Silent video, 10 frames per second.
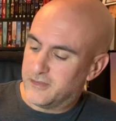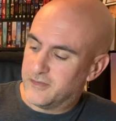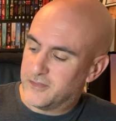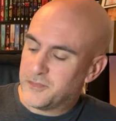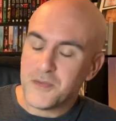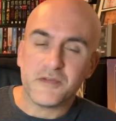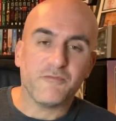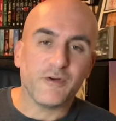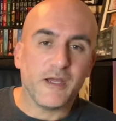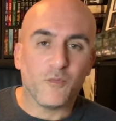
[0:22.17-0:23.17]
sometimes I
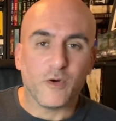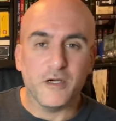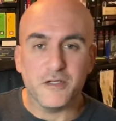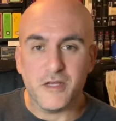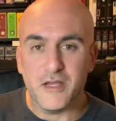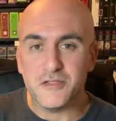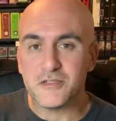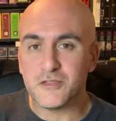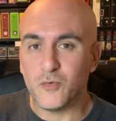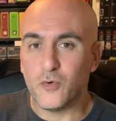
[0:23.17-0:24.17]
forget where I
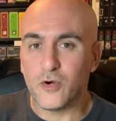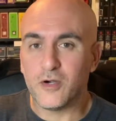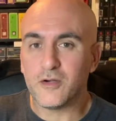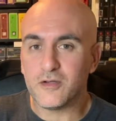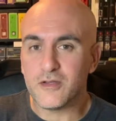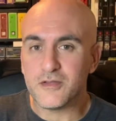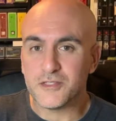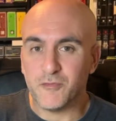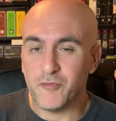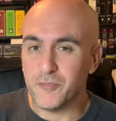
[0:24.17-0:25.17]
store
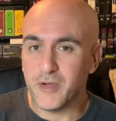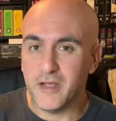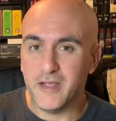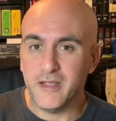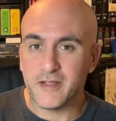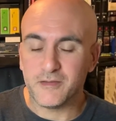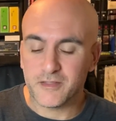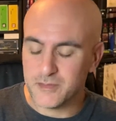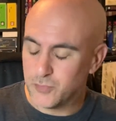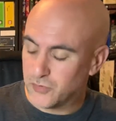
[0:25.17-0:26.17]
some of my
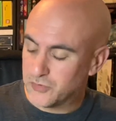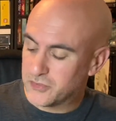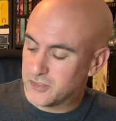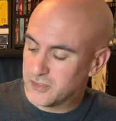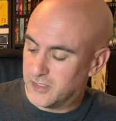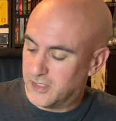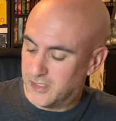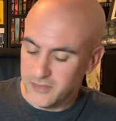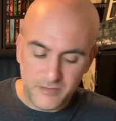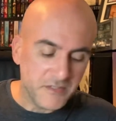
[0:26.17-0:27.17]
collectibles.
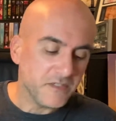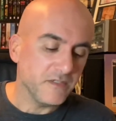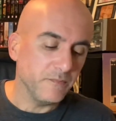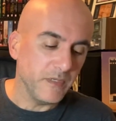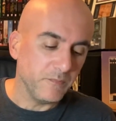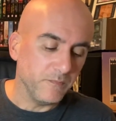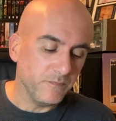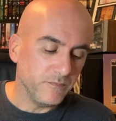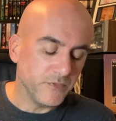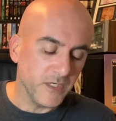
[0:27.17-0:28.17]
This is a big
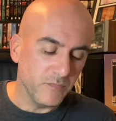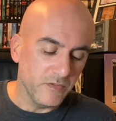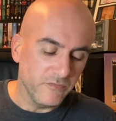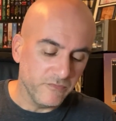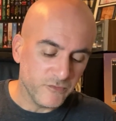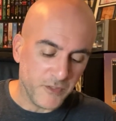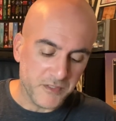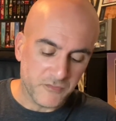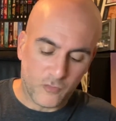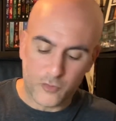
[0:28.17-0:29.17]
tub of
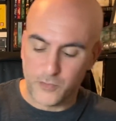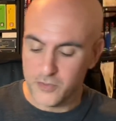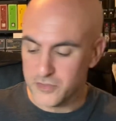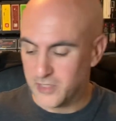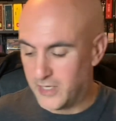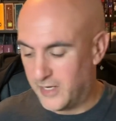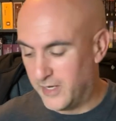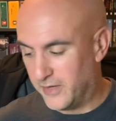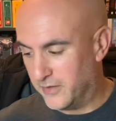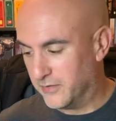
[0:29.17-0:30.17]
Transformers,
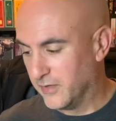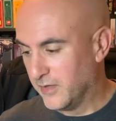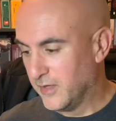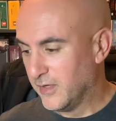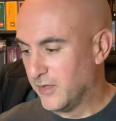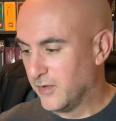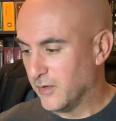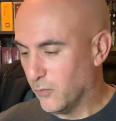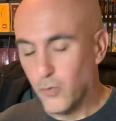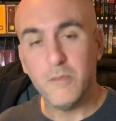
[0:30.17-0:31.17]
and
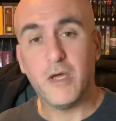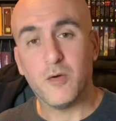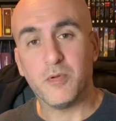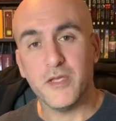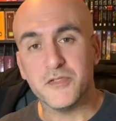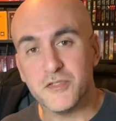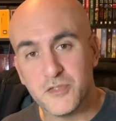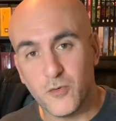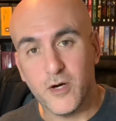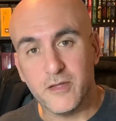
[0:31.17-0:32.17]
what better place to
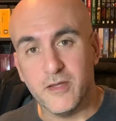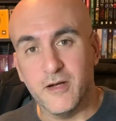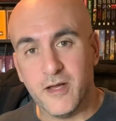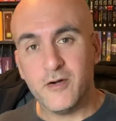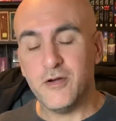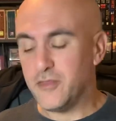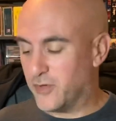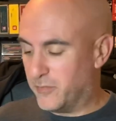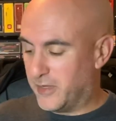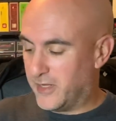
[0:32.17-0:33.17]
store it than underneath
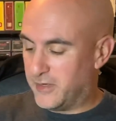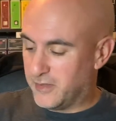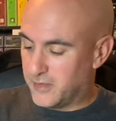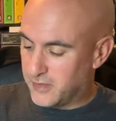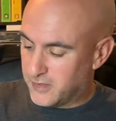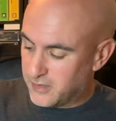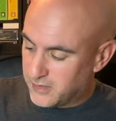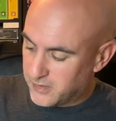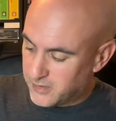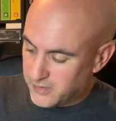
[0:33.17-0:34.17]
your bed
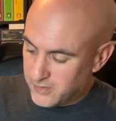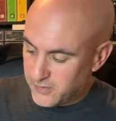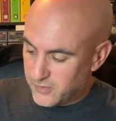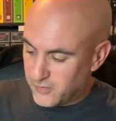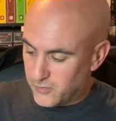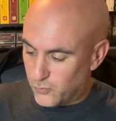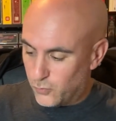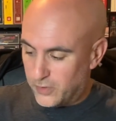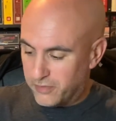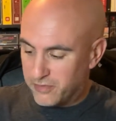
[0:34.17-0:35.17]

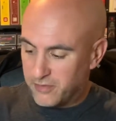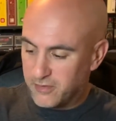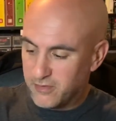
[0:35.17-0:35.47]
with